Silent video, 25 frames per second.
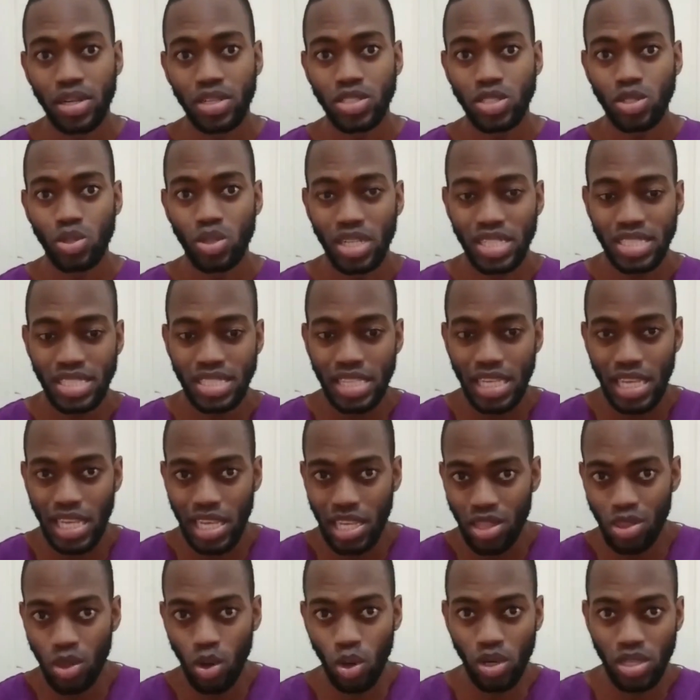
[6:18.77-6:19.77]
So they seal
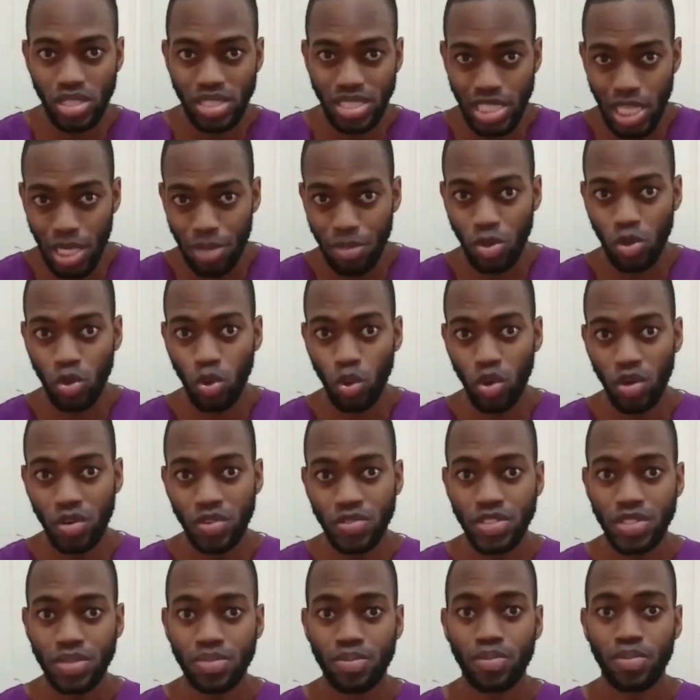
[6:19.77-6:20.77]
those deep grooves,
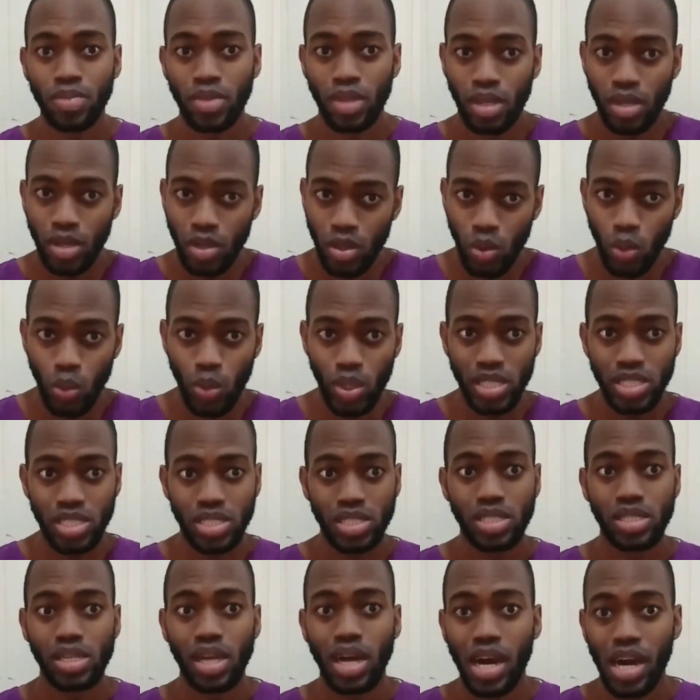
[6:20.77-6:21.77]
which
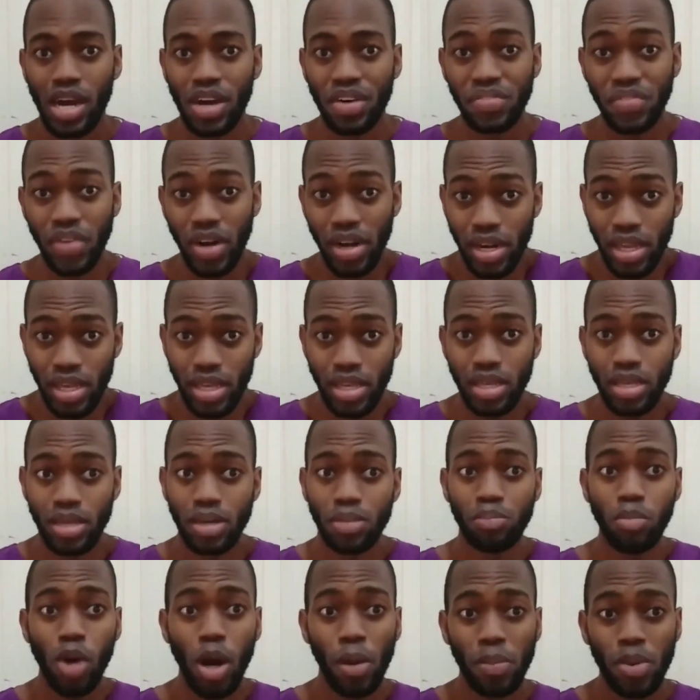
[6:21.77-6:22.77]
are very
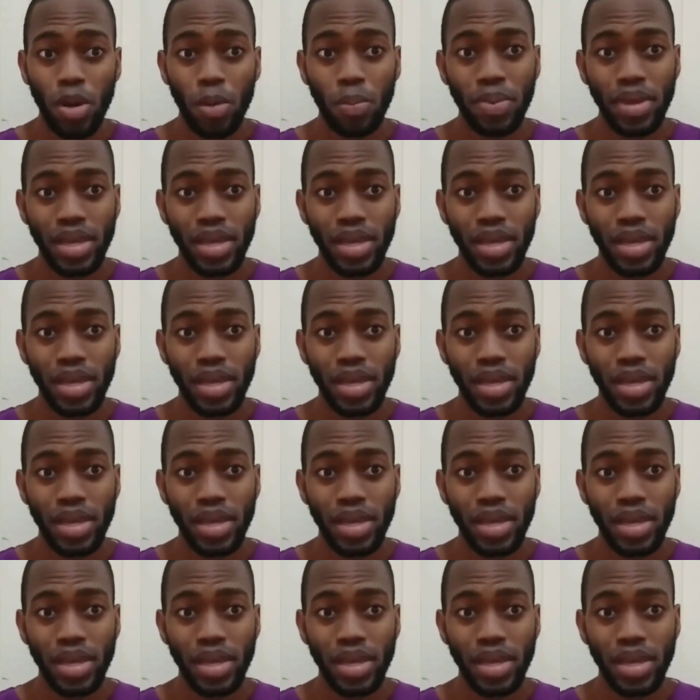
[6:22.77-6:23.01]
popular